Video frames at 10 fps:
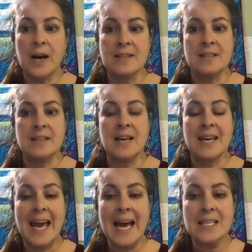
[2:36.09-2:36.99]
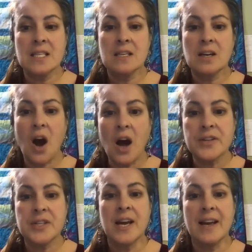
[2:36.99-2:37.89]
as in cat,
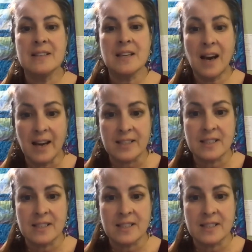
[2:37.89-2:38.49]
caught, and cut.